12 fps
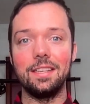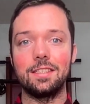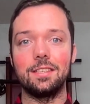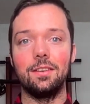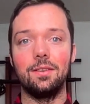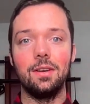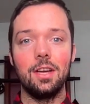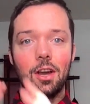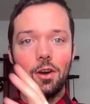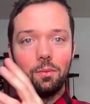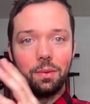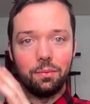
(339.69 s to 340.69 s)
So
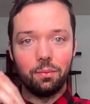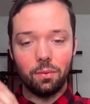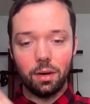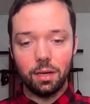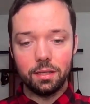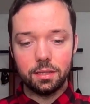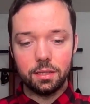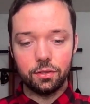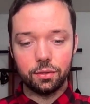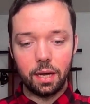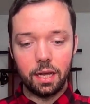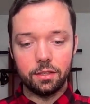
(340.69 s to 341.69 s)
we want to
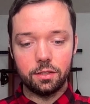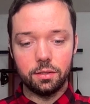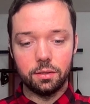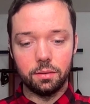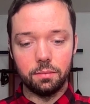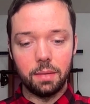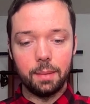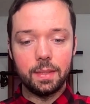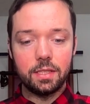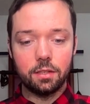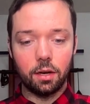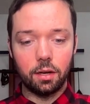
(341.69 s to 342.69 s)
try to maybe
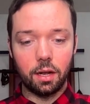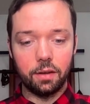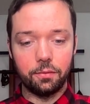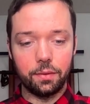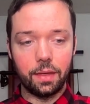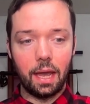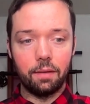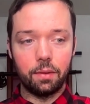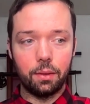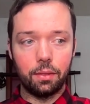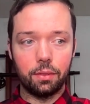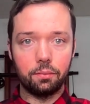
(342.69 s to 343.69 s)
start off with every
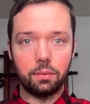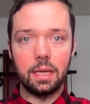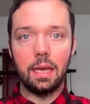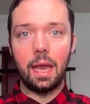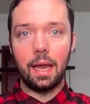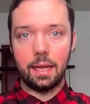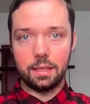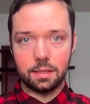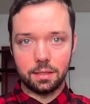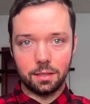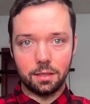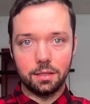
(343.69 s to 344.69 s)
3
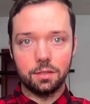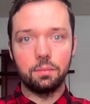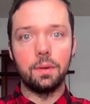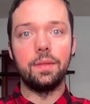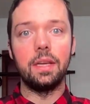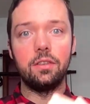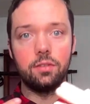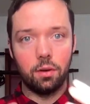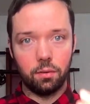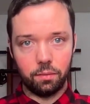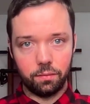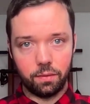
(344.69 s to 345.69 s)
answers when they
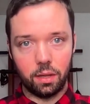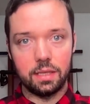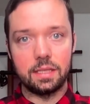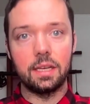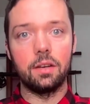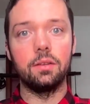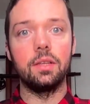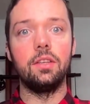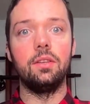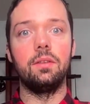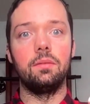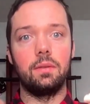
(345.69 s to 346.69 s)
don't voluntarily
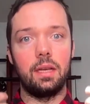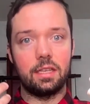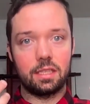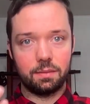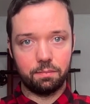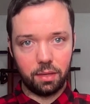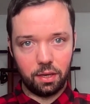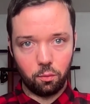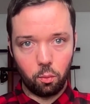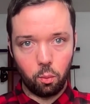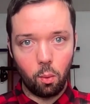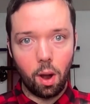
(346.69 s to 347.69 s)
explain
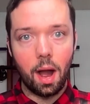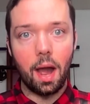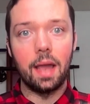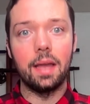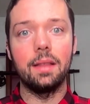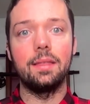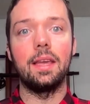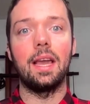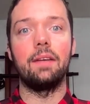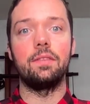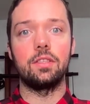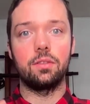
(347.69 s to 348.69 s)
why they
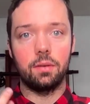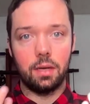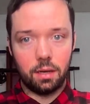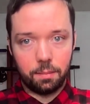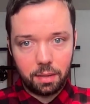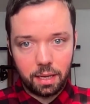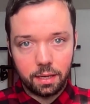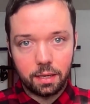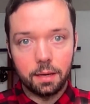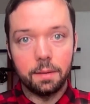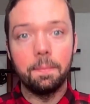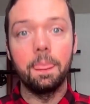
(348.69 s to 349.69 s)
have a certain
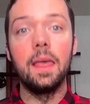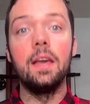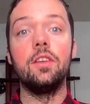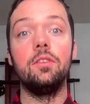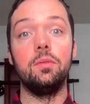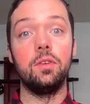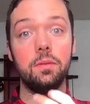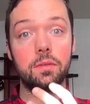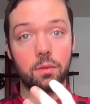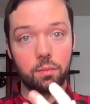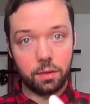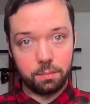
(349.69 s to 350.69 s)
opinion. You use the
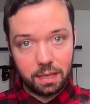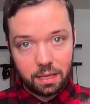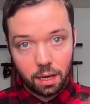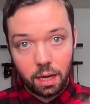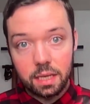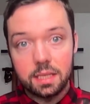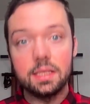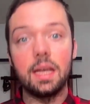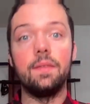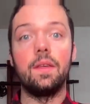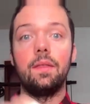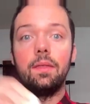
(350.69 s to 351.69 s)
word because, and
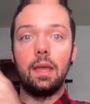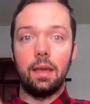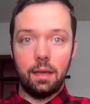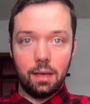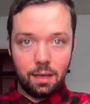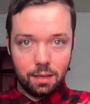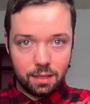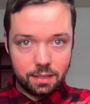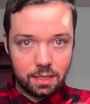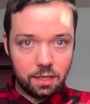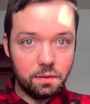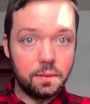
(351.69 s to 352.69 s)
then they
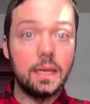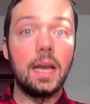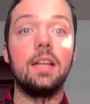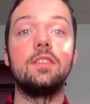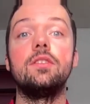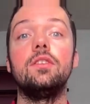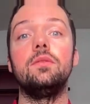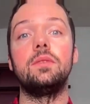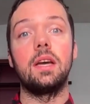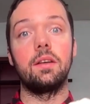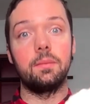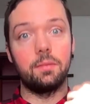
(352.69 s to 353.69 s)
continue the answer. You
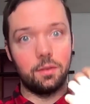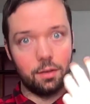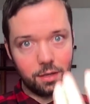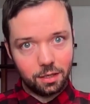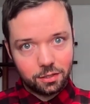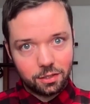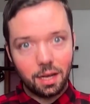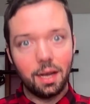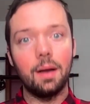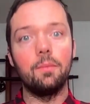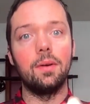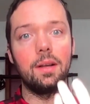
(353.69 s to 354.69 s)
tell them, good
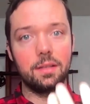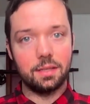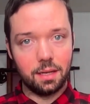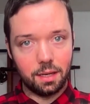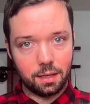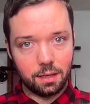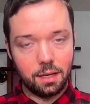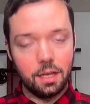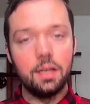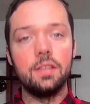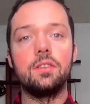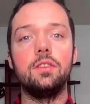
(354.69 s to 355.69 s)
job, well done.
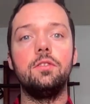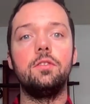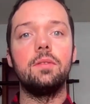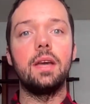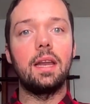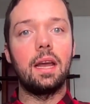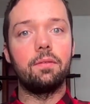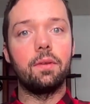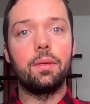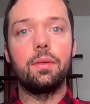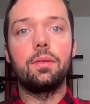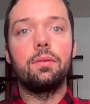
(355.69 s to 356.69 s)
So you do that every
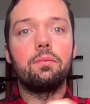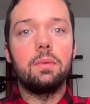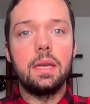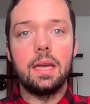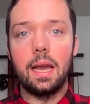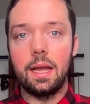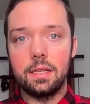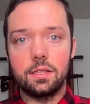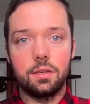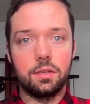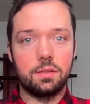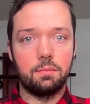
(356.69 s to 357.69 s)
3
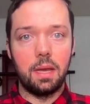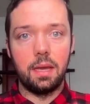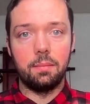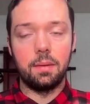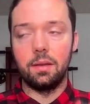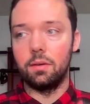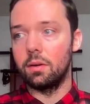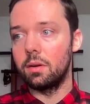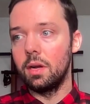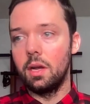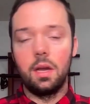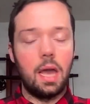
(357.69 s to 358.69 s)
answers maybe, or
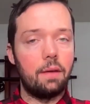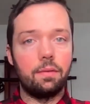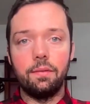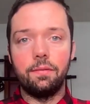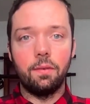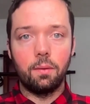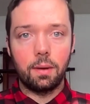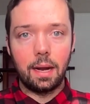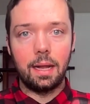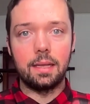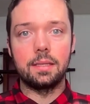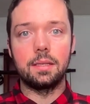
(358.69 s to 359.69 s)
every 4
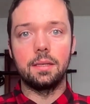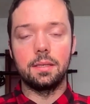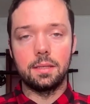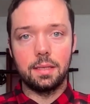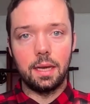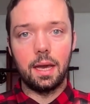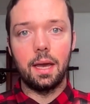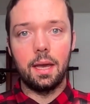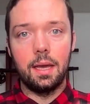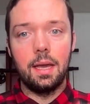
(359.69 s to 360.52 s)
answers, yeah.